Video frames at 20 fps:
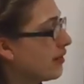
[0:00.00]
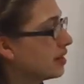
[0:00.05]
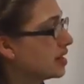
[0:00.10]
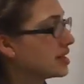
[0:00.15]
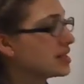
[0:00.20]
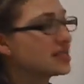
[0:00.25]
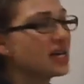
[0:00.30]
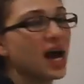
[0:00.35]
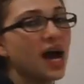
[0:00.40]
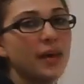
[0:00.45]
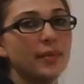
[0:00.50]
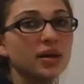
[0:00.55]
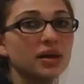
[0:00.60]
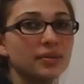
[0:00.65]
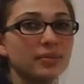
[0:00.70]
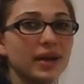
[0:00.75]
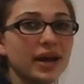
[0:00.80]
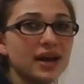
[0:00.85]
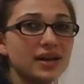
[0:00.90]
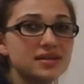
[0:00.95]
an atomic
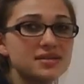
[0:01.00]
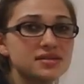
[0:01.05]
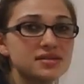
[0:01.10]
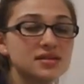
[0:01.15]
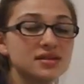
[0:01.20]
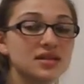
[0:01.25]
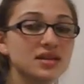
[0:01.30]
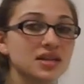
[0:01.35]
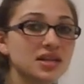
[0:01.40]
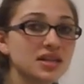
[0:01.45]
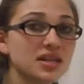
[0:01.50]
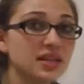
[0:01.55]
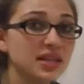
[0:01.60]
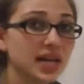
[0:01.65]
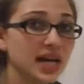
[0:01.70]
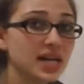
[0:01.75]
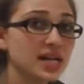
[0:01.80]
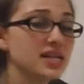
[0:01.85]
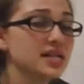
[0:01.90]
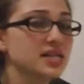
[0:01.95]
mass.
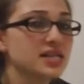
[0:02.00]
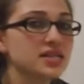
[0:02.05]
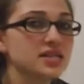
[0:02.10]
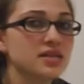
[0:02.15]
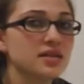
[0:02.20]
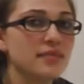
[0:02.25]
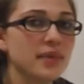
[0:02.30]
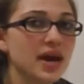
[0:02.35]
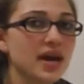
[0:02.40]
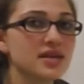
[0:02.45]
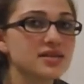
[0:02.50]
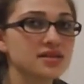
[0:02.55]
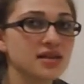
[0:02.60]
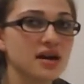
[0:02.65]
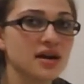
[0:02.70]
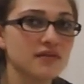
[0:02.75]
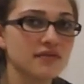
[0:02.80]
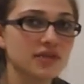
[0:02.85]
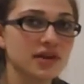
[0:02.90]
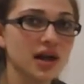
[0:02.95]
That is the mass
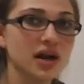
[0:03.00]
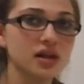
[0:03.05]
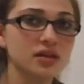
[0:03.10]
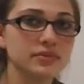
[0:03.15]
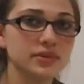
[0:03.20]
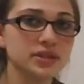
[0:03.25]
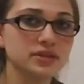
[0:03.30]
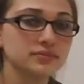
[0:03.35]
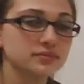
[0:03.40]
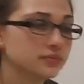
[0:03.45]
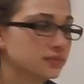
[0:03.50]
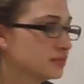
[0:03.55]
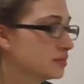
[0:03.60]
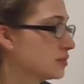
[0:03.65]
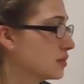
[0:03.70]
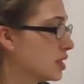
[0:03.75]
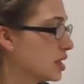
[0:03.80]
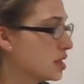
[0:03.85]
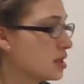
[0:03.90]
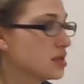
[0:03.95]
of the element.
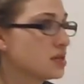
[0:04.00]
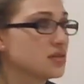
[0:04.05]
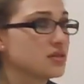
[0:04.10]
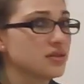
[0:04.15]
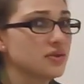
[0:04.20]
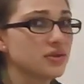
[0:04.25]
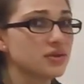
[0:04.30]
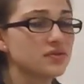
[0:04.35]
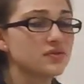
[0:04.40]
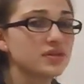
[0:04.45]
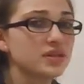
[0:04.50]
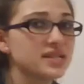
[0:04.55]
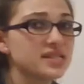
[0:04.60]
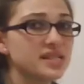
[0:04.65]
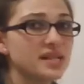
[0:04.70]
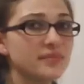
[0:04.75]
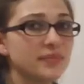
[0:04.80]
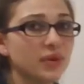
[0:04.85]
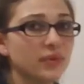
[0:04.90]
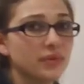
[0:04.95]
So it's really
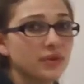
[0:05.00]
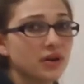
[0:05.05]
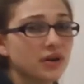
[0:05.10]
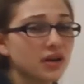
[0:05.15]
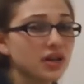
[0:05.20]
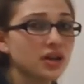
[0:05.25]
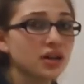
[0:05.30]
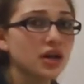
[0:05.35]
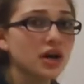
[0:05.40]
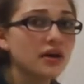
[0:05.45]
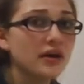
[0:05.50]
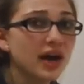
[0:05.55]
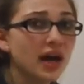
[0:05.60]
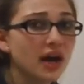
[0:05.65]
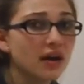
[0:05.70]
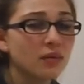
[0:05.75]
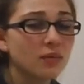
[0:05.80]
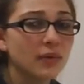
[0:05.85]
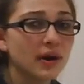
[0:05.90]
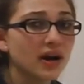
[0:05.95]
simple. We already know
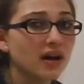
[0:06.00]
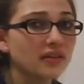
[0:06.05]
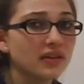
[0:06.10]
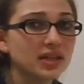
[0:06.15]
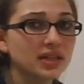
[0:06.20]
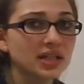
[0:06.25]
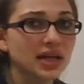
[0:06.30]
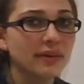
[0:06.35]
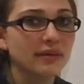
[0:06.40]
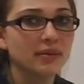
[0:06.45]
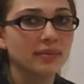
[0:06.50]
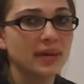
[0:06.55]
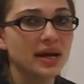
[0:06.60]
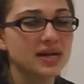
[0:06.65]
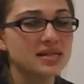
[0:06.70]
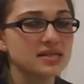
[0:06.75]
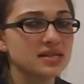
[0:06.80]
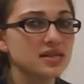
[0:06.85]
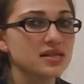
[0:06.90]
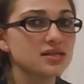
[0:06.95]
where the atomic
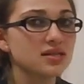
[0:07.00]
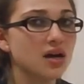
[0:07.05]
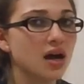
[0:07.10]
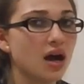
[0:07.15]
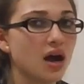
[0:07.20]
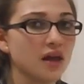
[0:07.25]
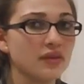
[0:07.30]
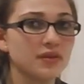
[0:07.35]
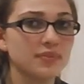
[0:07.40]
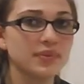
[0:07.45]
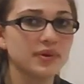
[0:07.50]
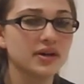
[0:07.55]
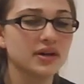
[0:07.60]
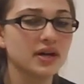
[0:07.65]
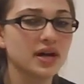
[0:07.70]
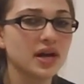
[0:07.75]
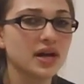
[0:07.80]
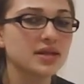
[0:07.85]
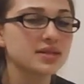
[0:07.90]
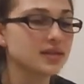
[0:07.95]
mass is on the
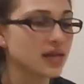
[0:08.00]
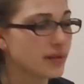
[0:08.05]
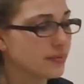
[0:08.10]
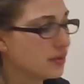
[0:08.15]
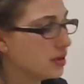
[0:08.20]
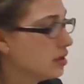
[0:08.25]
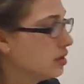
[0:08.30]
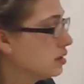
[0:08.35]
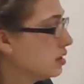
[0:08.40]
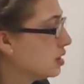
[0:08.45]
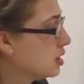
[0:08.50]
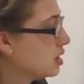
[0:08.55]
periodic table.